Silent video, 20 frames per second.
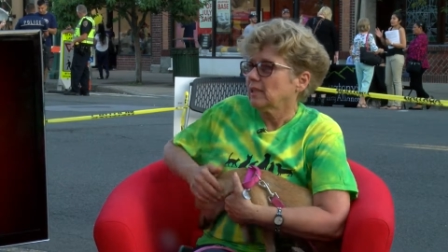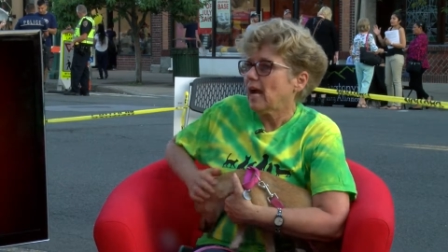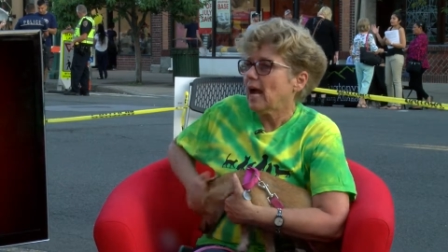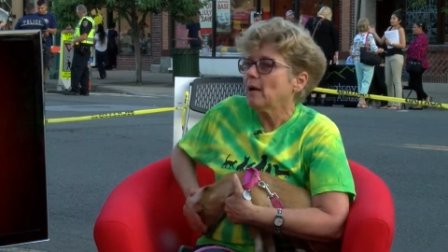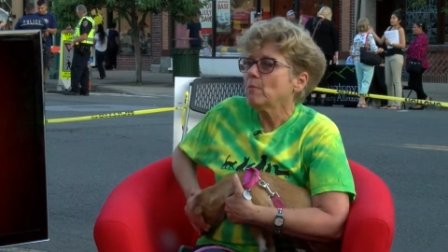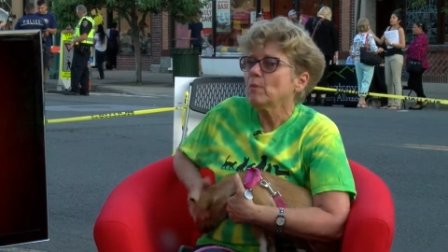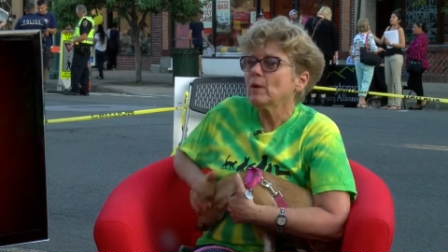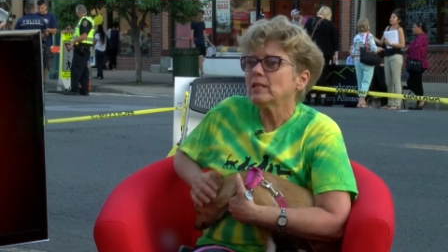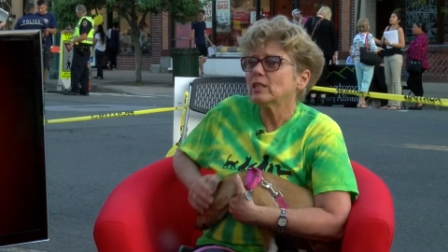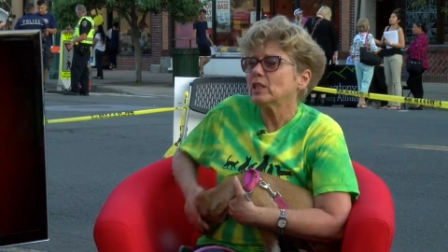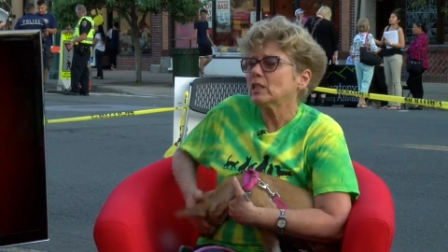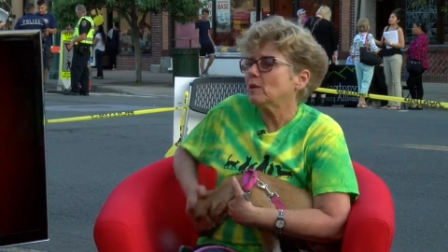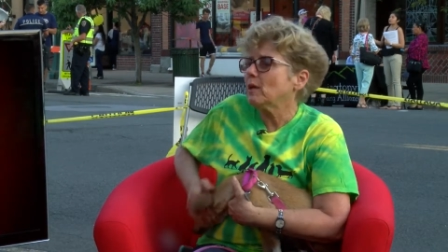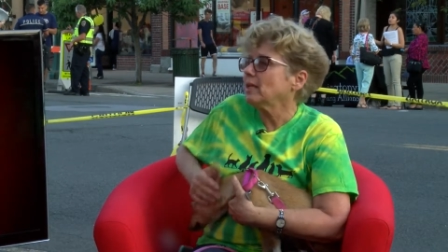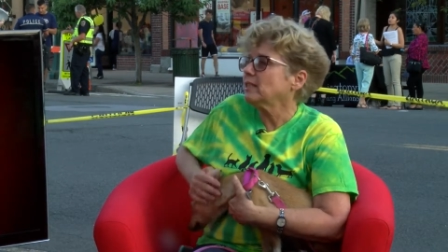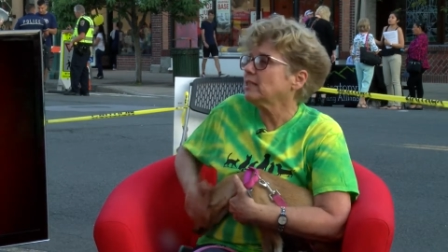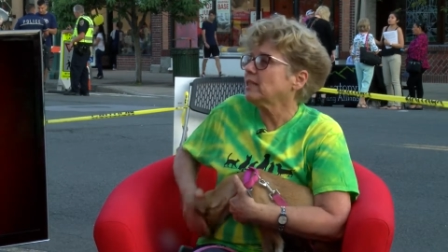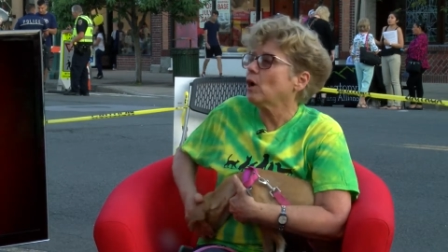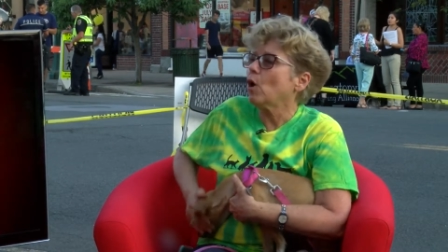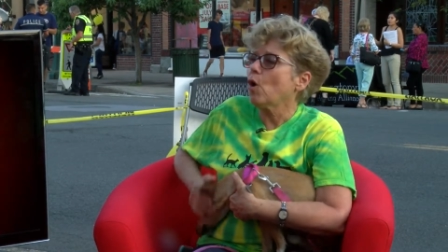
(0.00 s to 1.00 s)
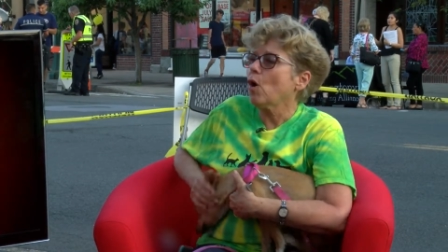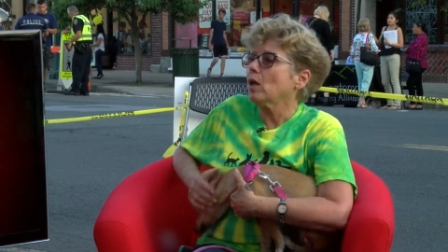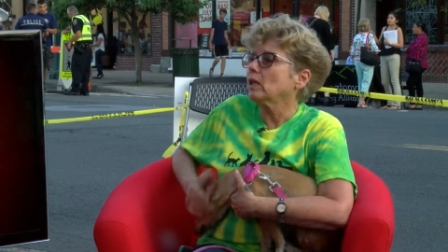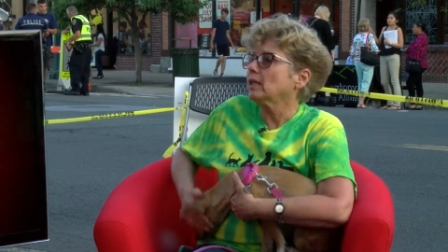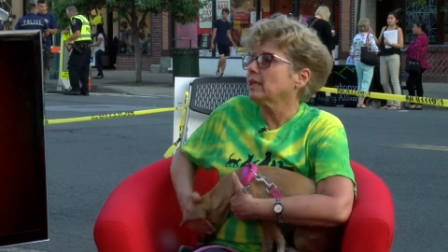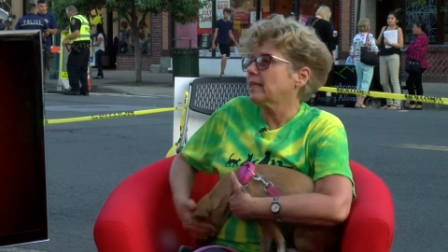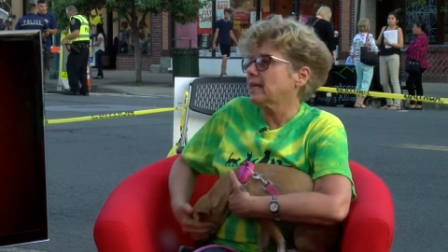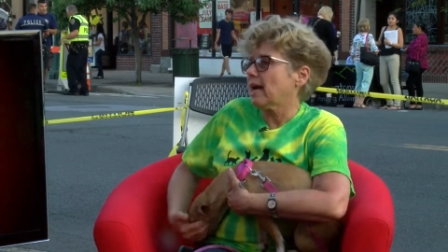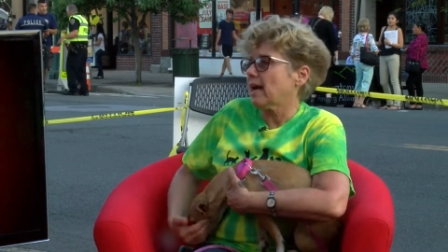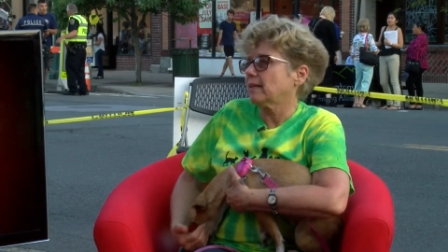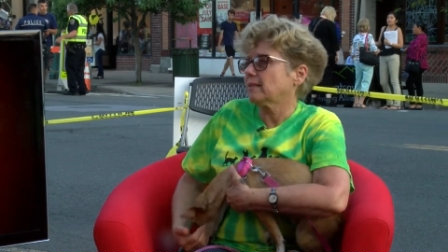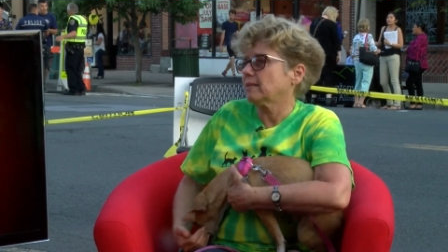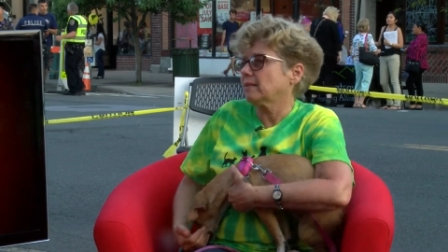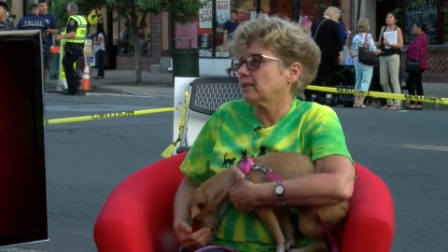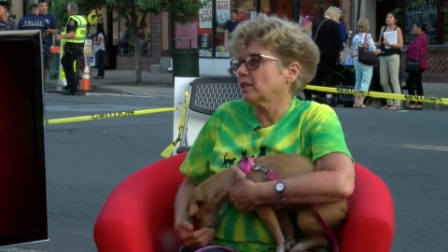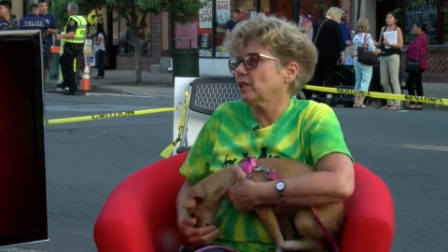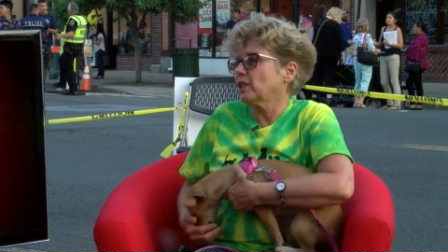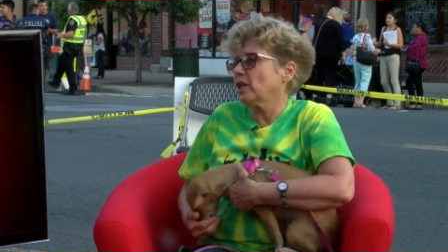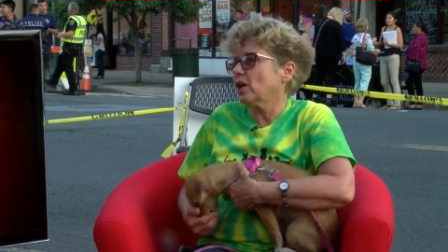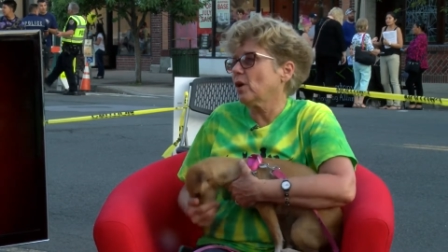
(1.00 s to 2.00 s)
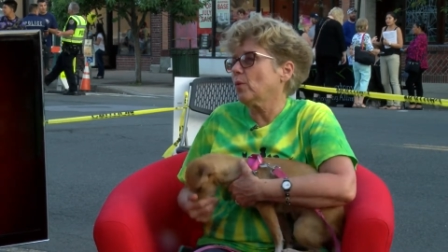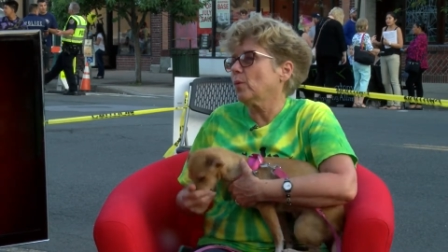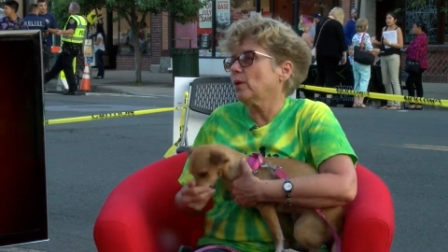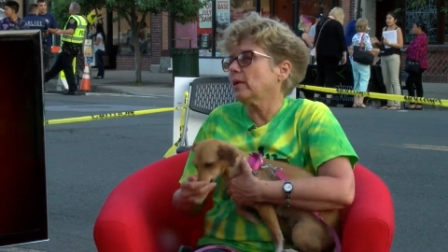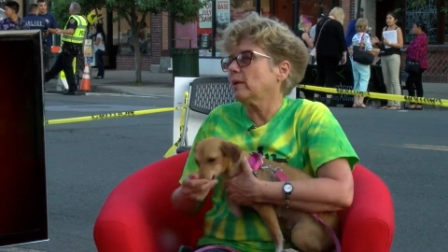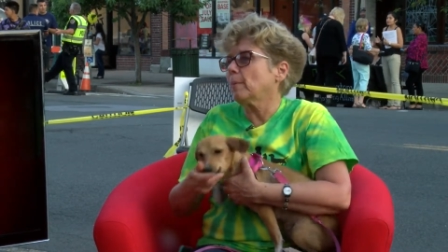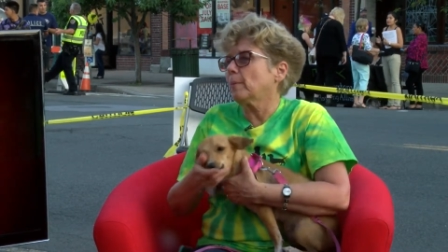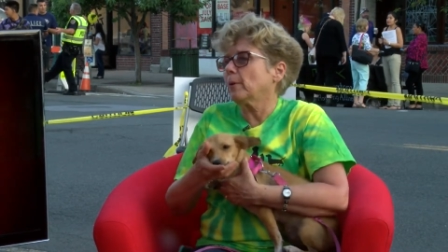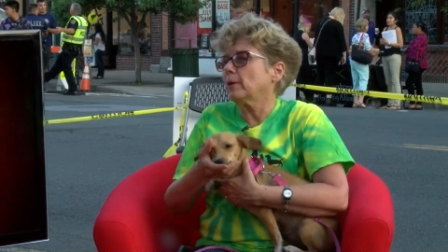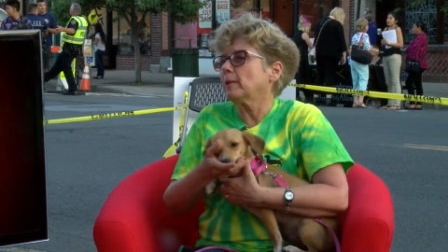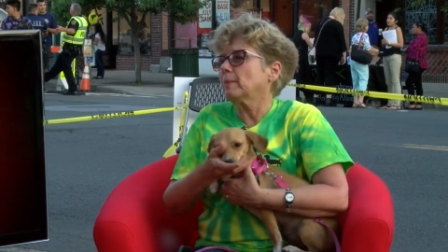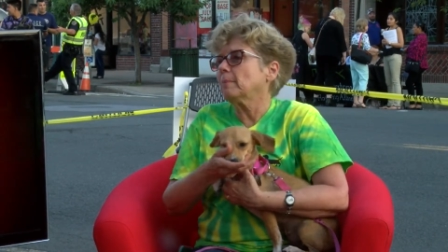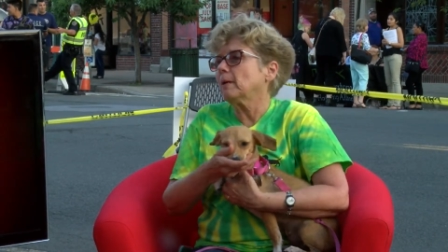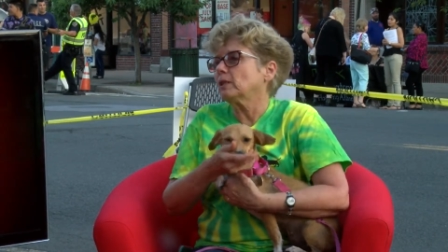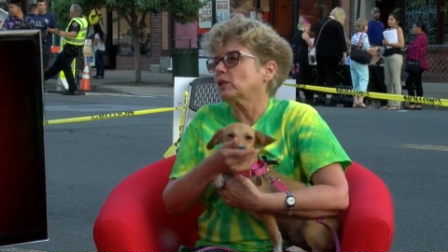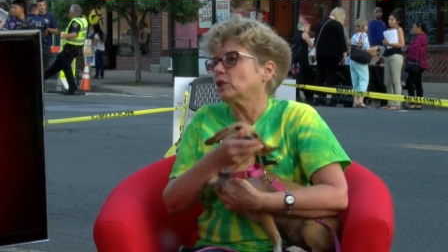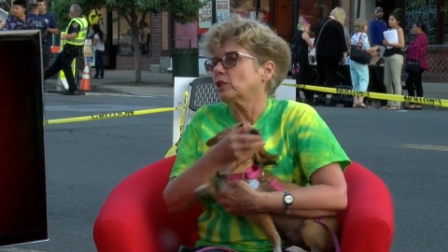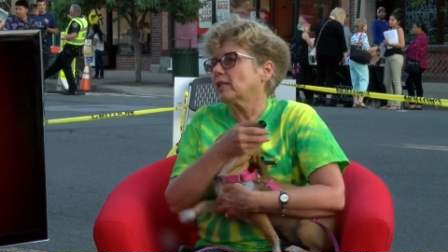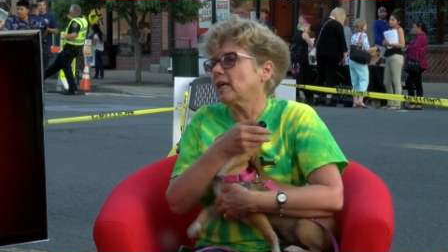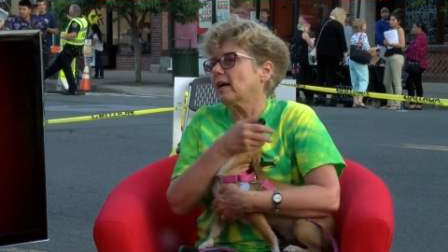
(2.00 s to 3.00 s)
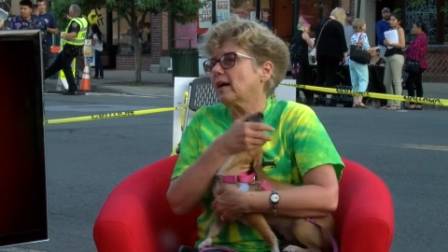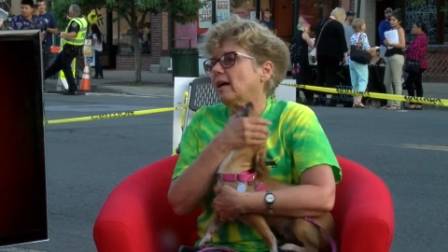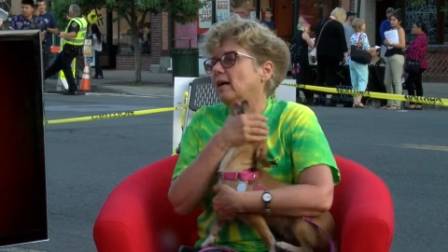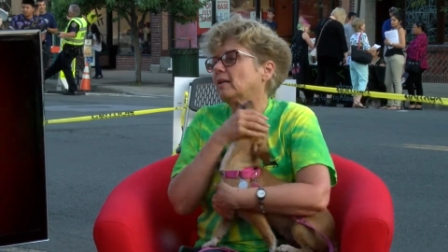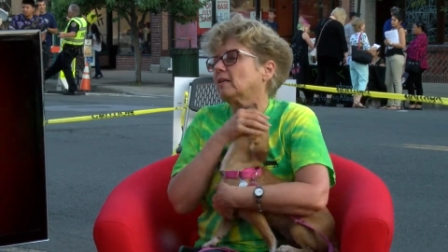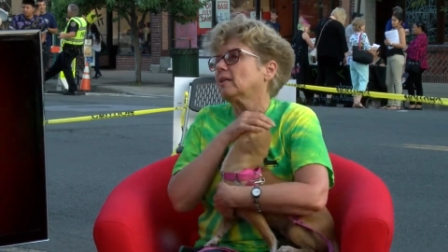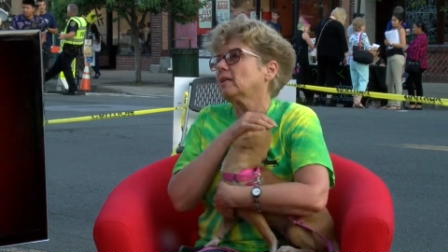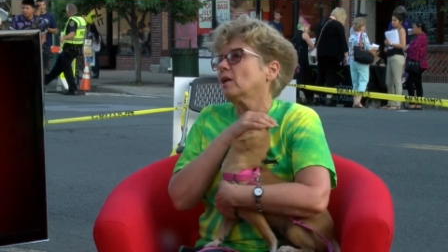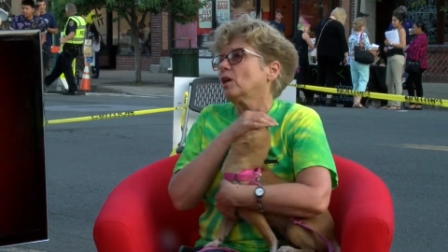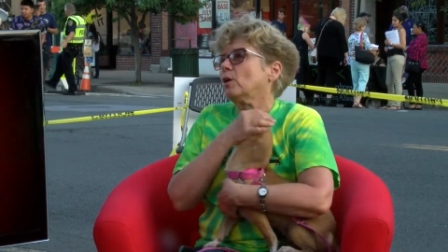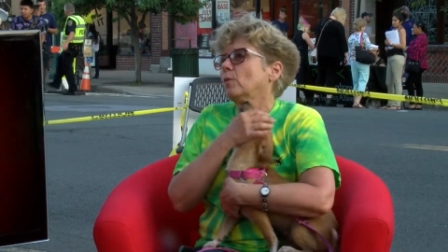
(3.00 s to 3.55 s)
And it's all a guess. You know, we can pretty much tell.